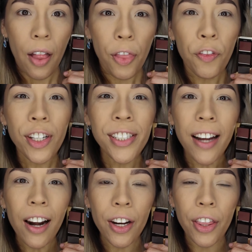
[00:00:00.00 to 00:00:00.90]
The first
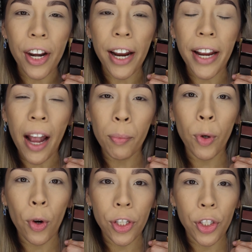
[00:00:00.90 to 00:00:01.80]
color that I
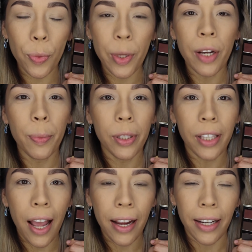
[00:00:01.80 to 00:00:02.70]
am going to be
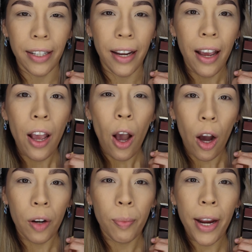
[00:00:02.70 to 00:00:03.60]
applying
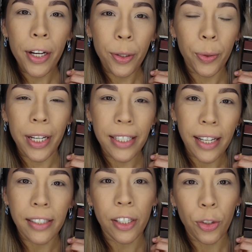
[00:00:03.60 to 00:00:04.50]
on my crease
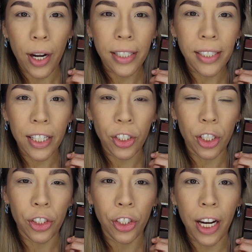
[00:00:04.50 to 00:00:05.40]
as a
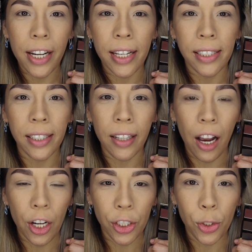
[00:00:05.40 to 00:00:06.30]
transition shade is the
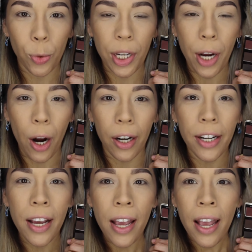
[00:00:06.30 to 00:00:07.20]
color
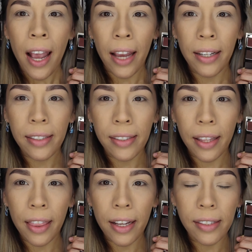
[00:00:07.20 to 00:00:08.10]
Sweetheart, and it's
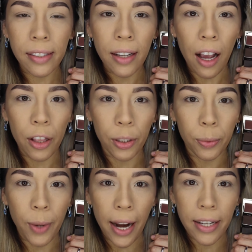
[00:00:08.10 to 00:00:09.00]
this color
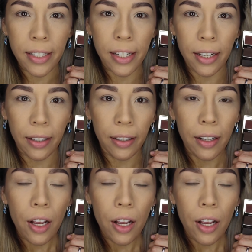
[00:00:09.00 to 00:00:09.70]
right here.